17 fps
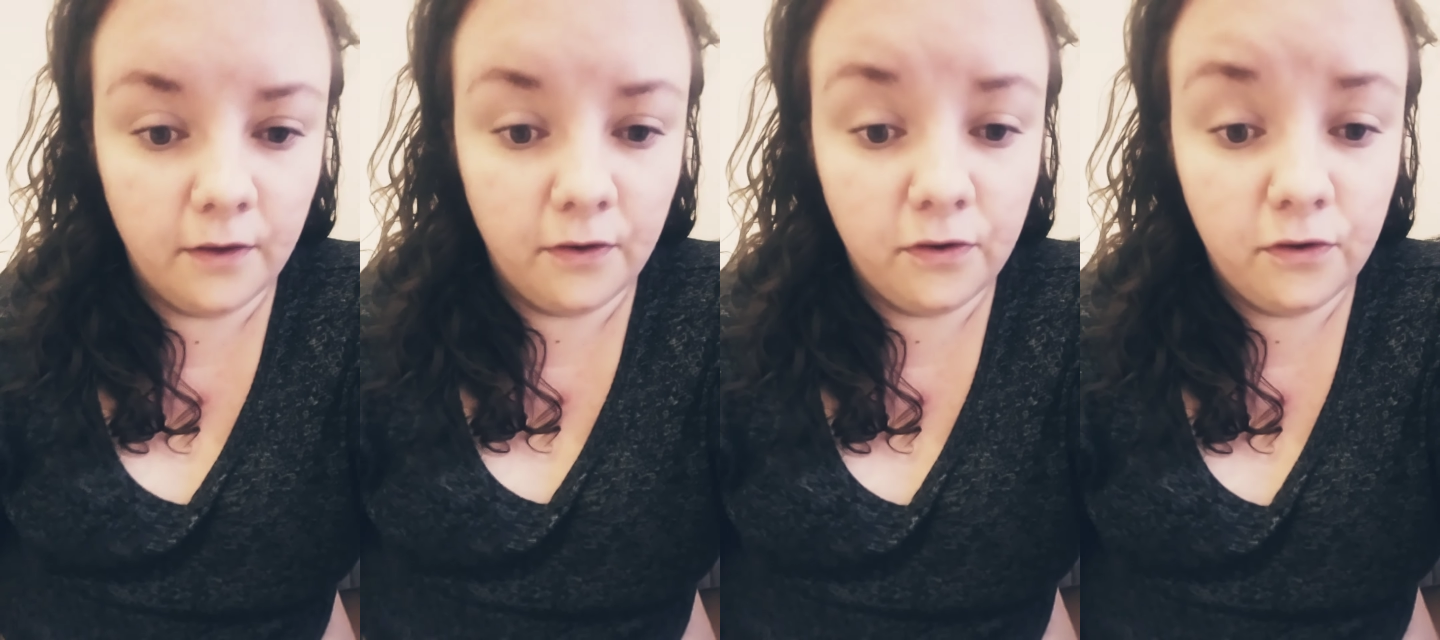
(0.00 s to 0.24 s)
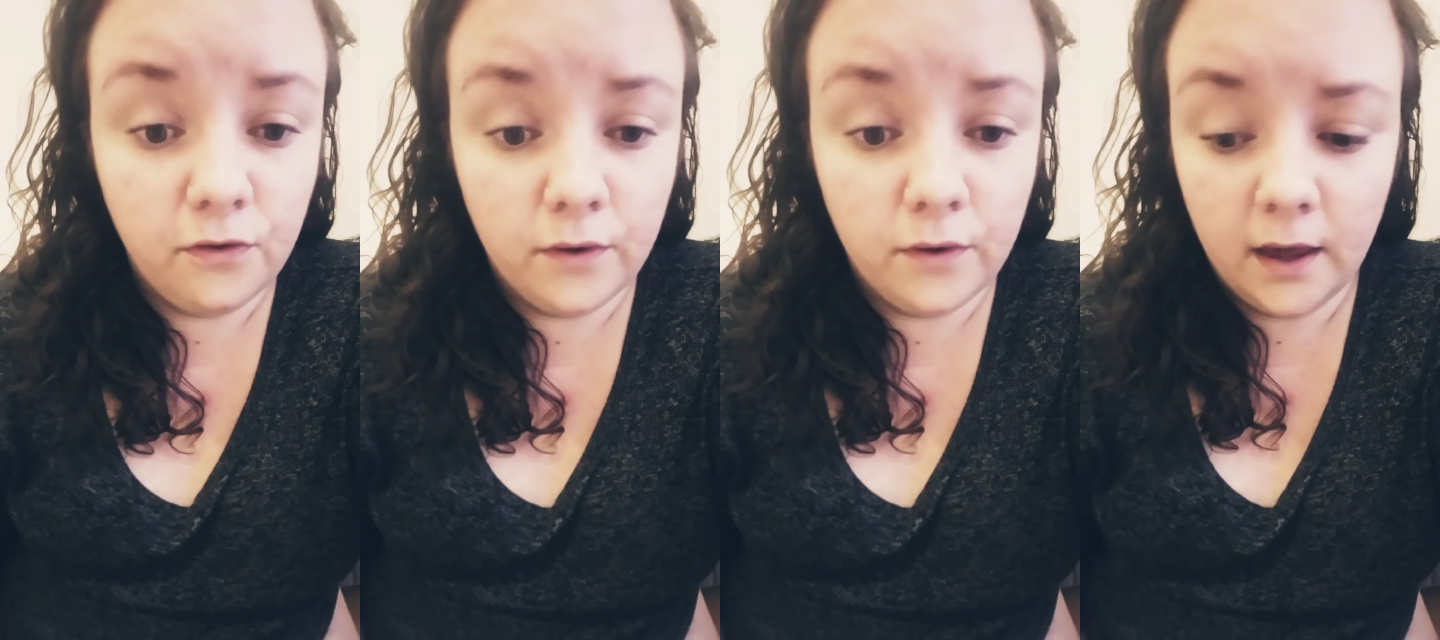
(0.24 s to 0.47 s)

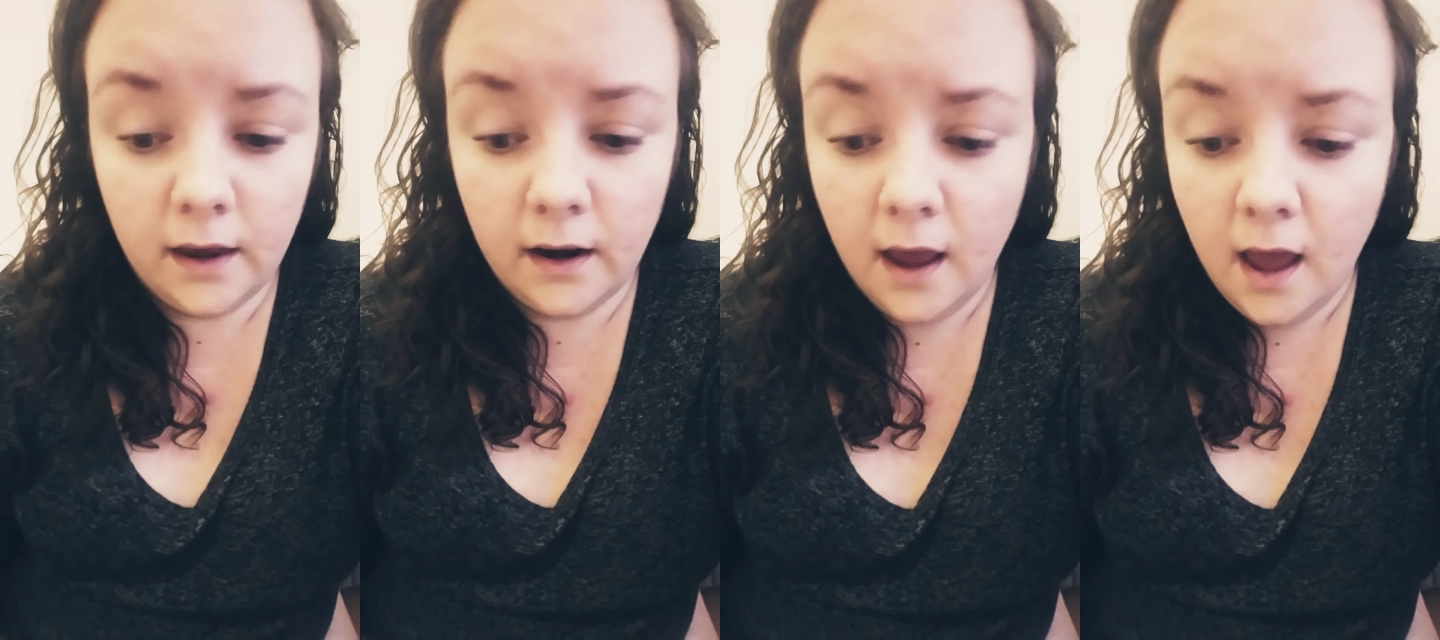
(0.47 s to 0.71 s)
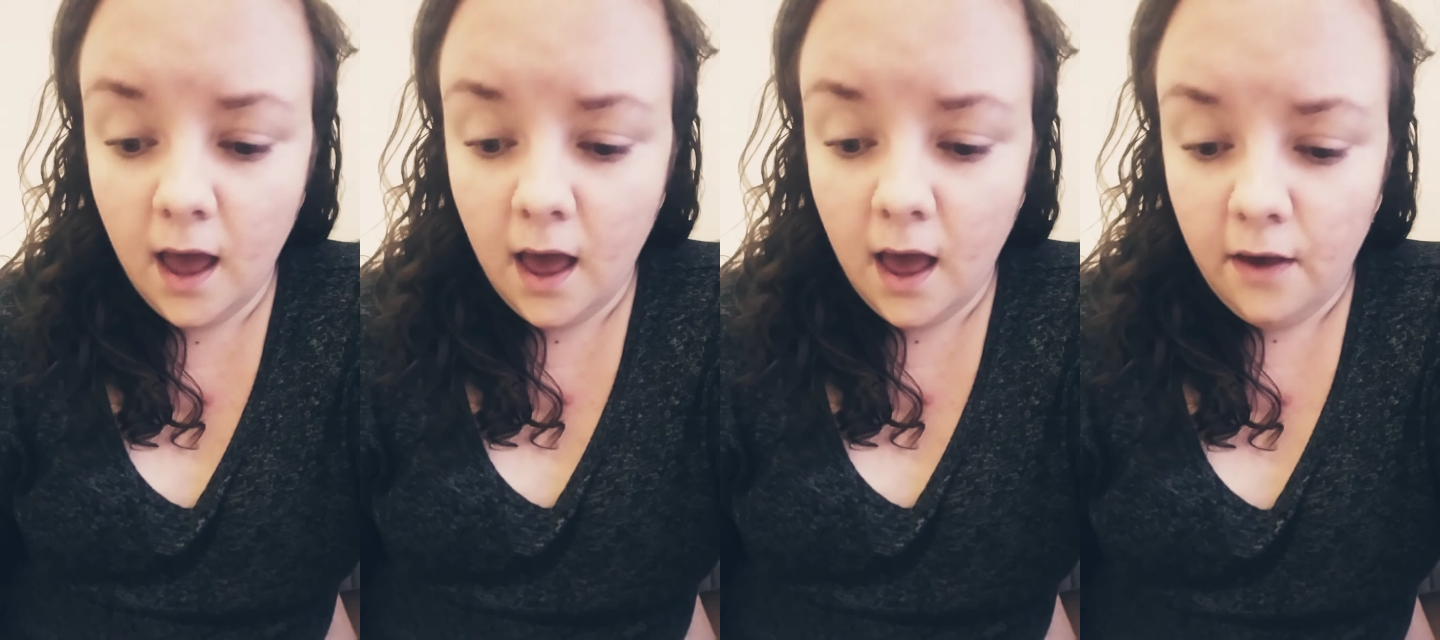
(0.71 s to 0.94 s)
student.
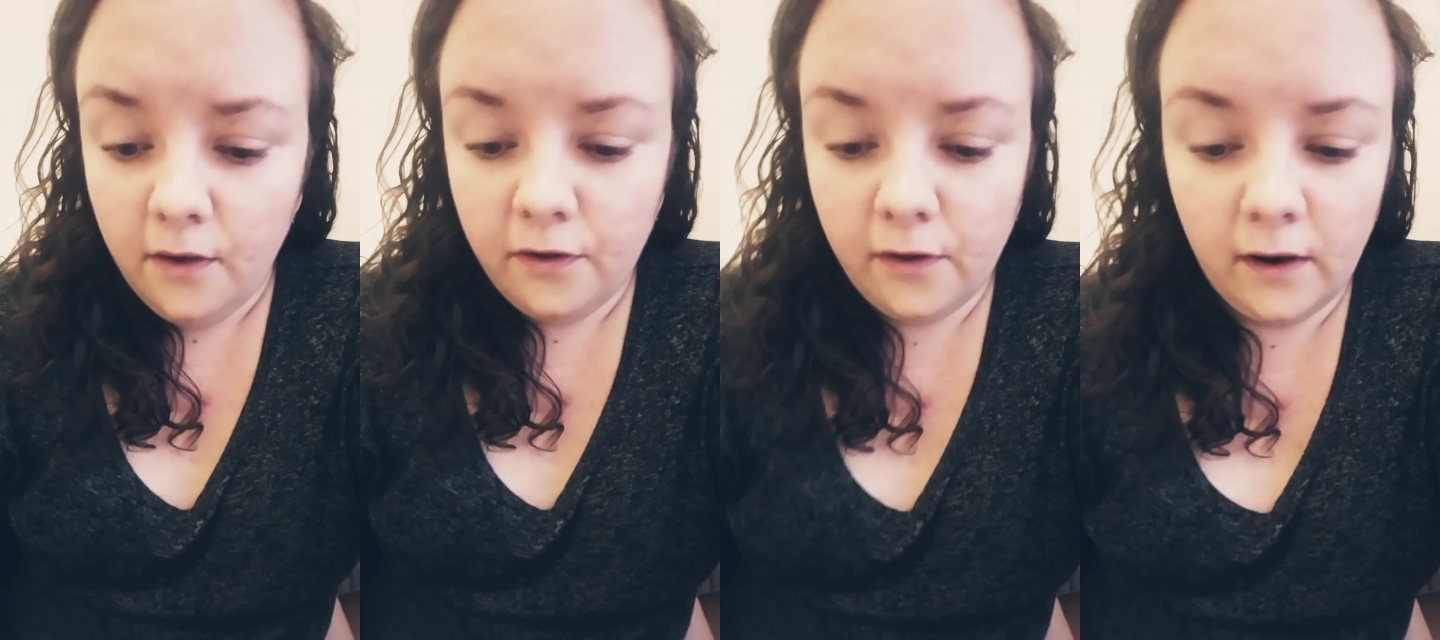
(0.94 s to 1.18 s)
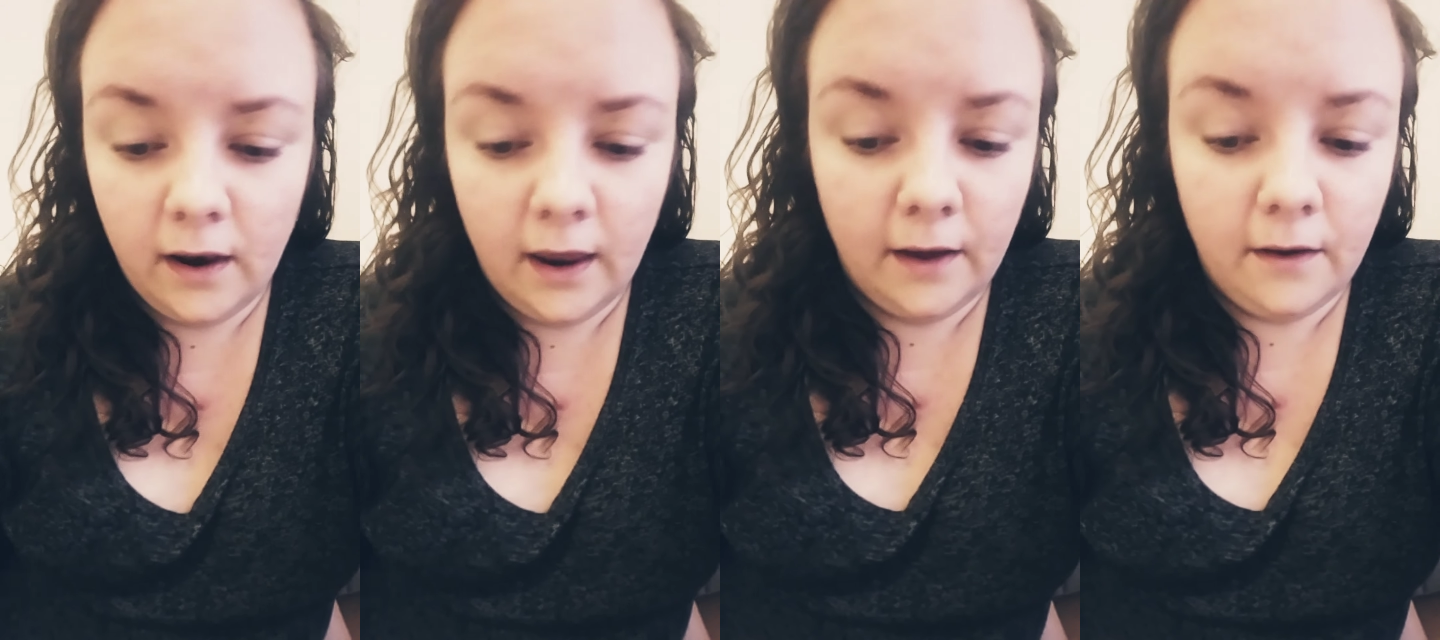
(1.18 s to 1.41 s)

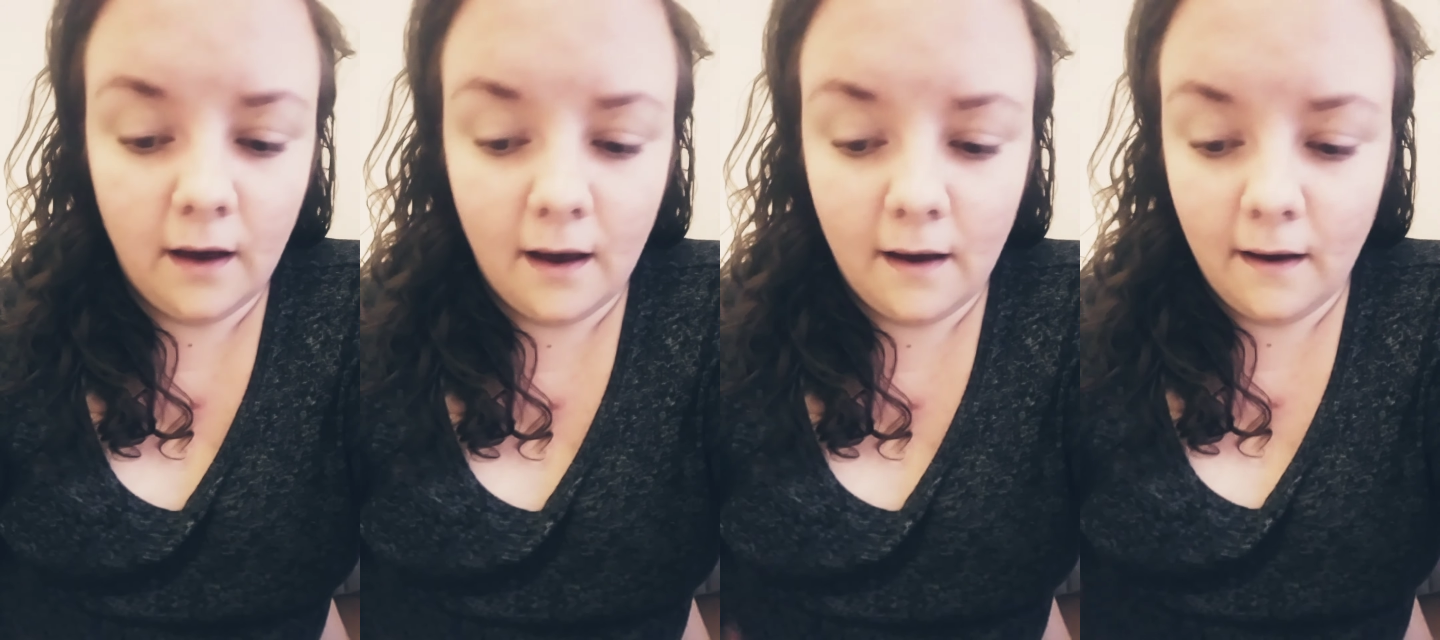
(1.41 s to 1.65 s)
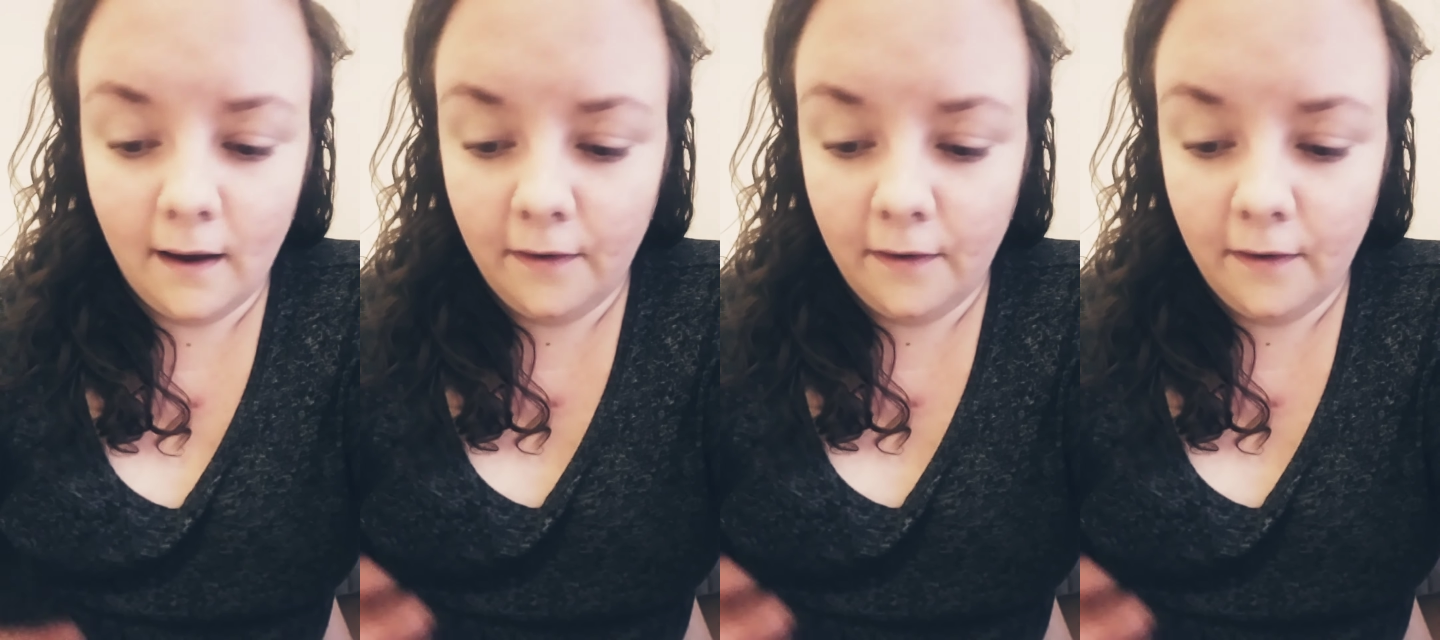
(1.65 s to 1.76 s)
So I